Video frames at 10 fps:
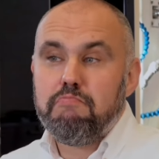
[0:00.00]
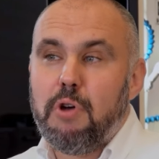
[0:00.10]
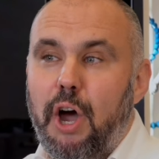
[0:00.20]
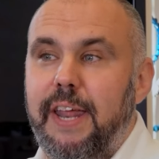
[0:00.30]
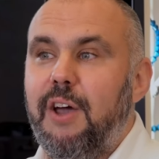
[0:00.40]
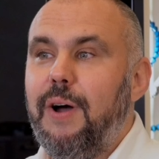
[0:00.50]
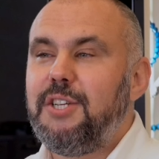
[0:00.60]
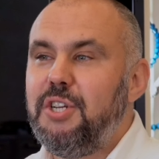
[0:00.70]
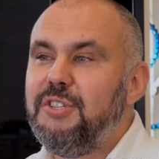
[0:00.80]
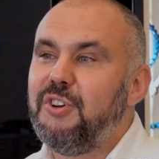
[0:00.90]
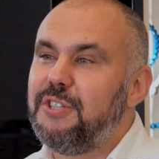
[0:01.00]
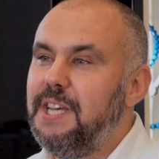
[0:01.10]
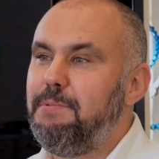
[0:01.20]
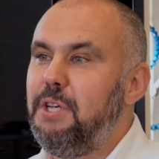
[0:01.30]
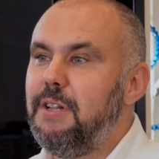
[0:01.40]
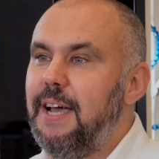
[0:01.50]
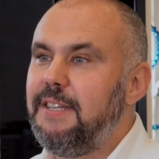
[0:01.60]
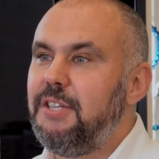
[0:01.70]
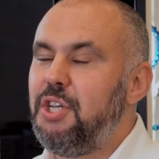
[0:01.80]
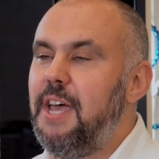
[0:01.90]
Got any questions or tips you'd like
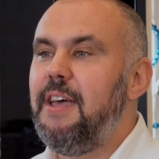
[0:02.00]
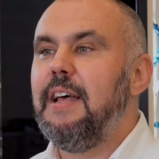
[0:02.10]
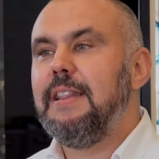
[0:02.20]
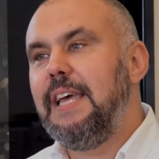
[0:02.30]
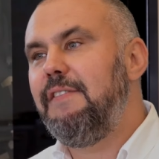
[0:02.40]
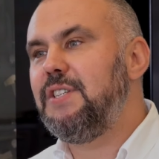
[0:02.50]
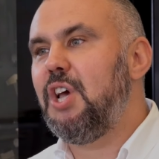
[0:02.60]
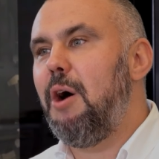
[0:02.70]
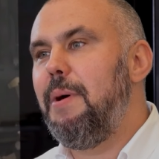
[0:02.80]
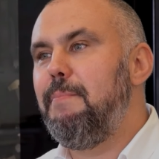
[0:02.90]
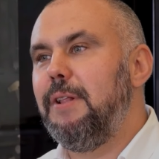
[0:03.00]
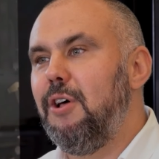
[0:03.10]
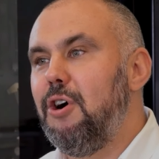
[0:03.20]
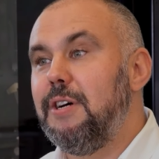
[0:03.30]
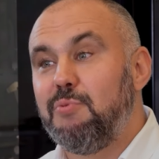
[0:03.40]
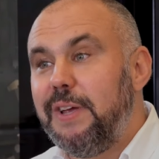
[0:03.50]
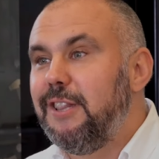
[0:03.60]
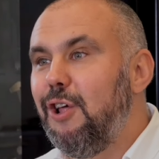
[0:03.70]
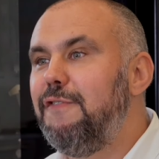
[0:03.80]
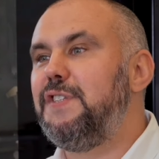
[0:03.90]
to share? Leave us a comment below, as we'd
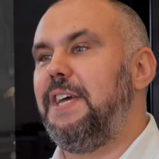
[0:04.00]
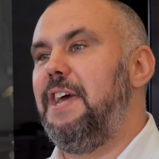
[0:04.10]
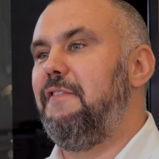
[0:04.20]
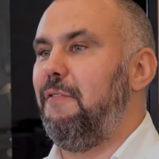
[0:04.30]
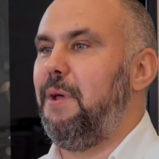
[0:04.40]
love to hear from